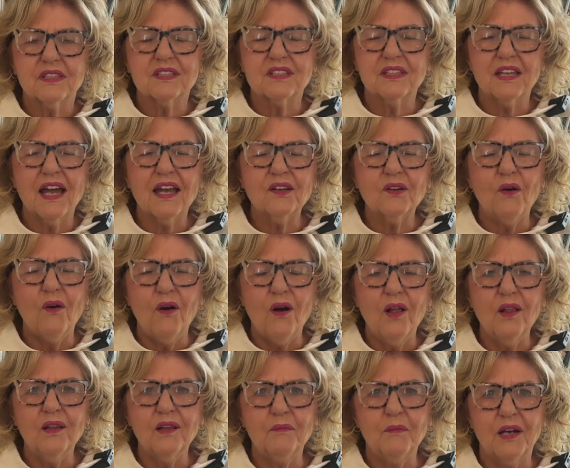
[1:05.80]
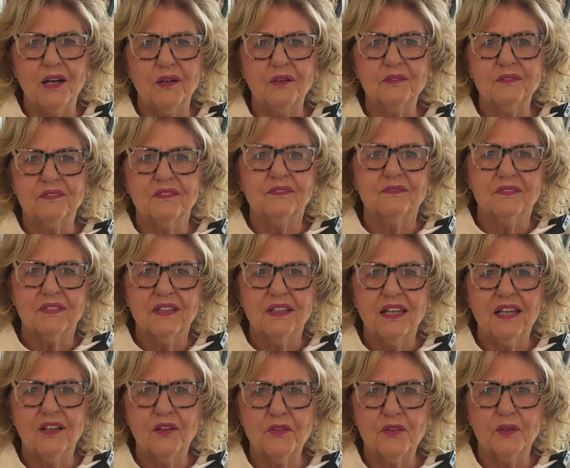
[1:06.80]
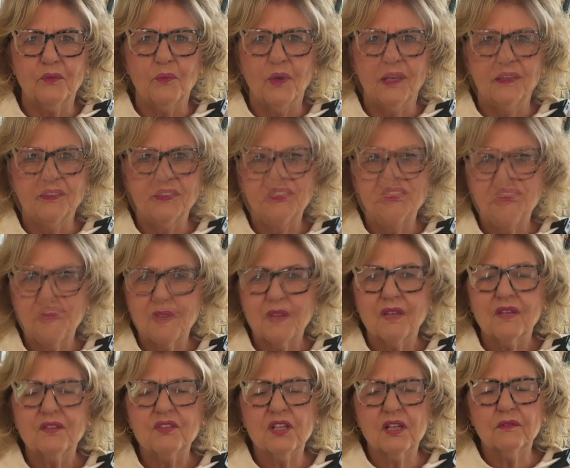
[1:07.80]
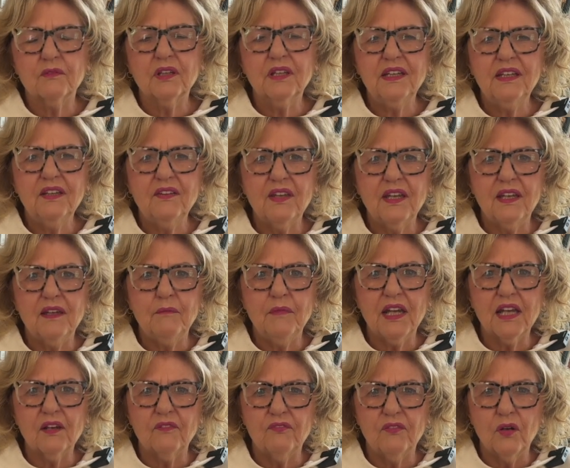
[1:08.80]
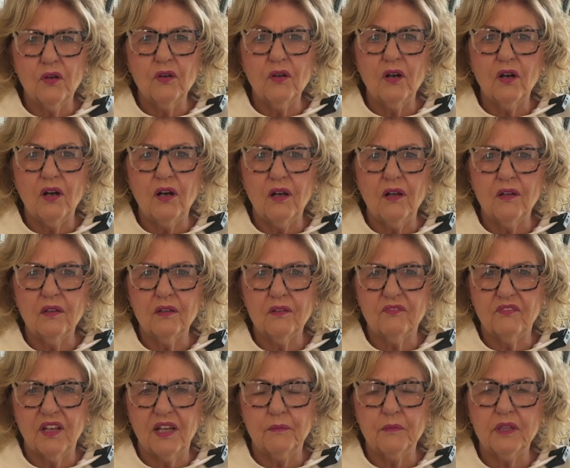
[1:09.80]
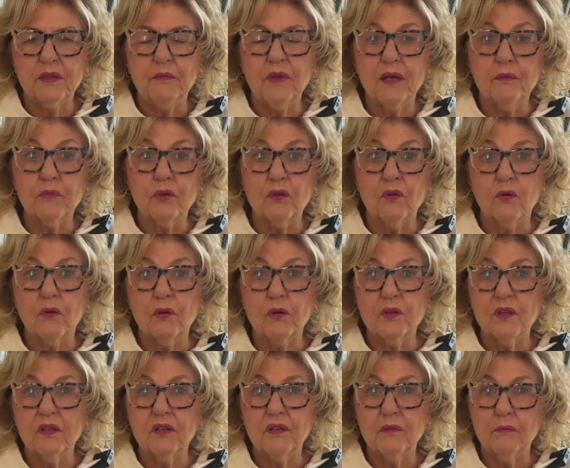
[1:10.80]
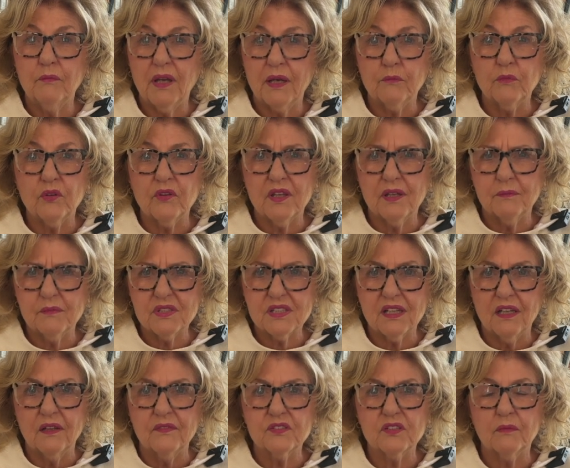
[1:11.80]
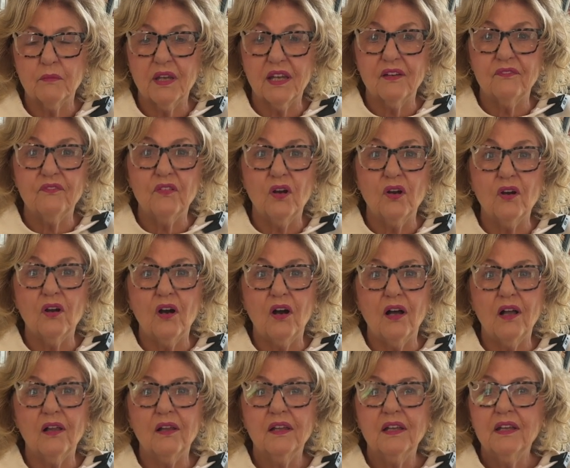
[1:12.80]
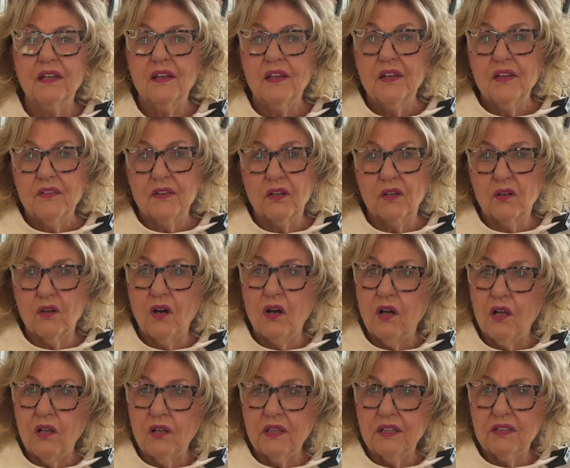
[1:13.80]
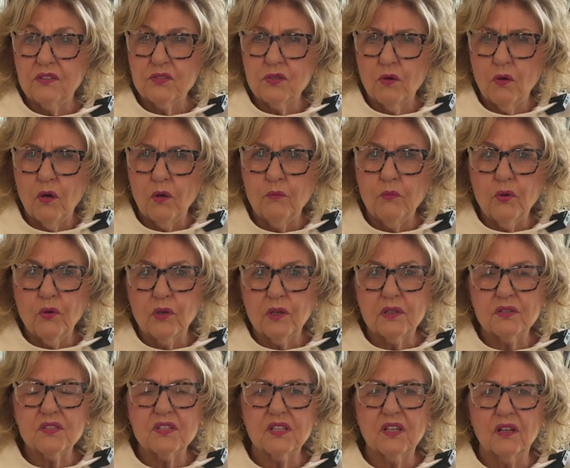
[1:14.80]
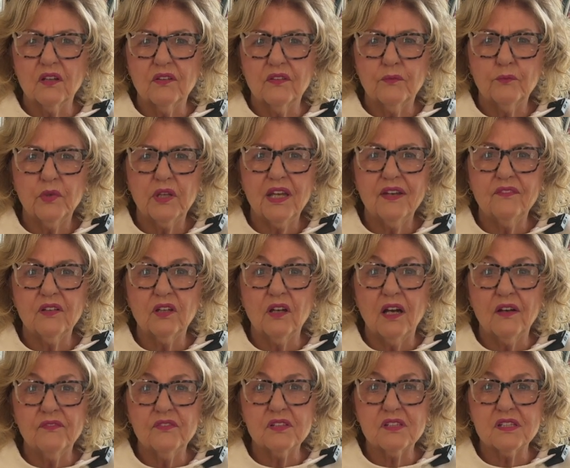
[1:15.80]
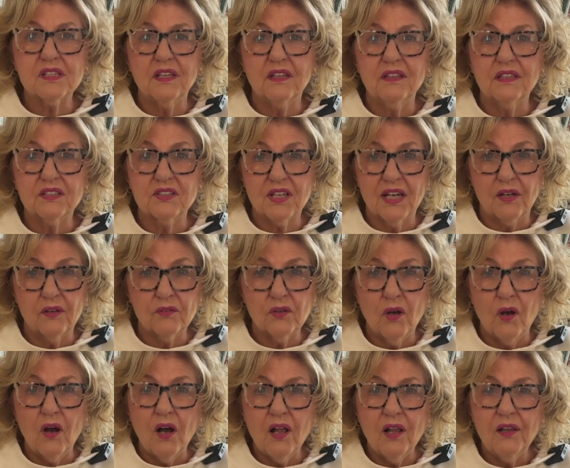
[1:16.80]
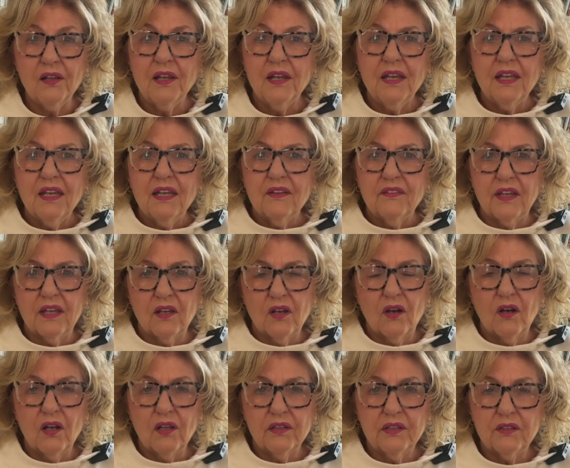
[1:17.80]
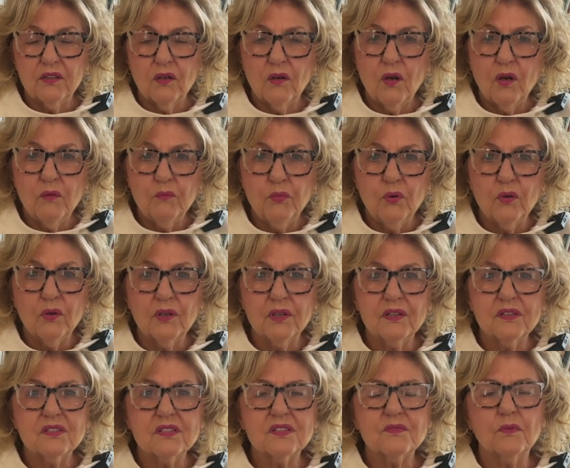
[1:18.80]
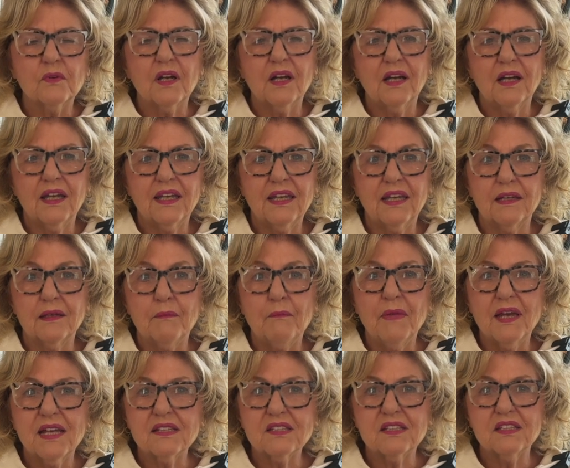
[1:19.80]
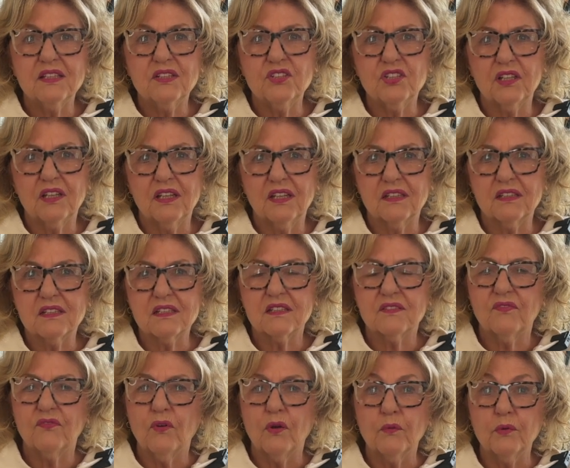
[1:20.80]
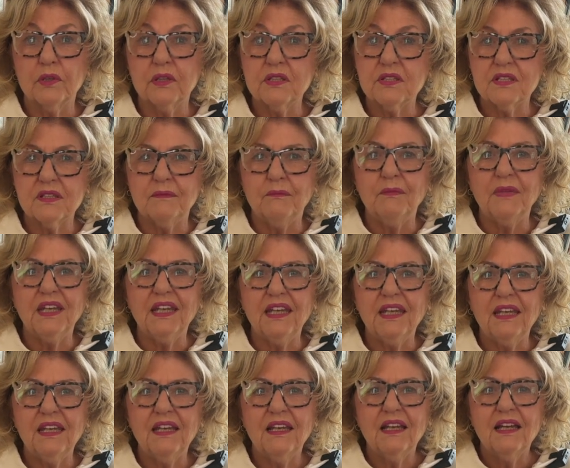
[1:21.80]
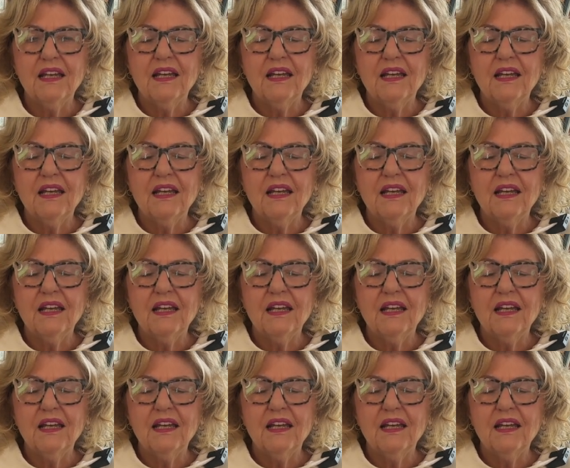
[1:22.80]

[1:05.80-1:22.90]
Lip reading: not all about health and wellness. Generally, they make a phone call, a family member or the member themselves will make a phone call. They'll call into HomePorts. We have an office in the town hall. They call into HomePorts. I get a message. It gets forwarded to me.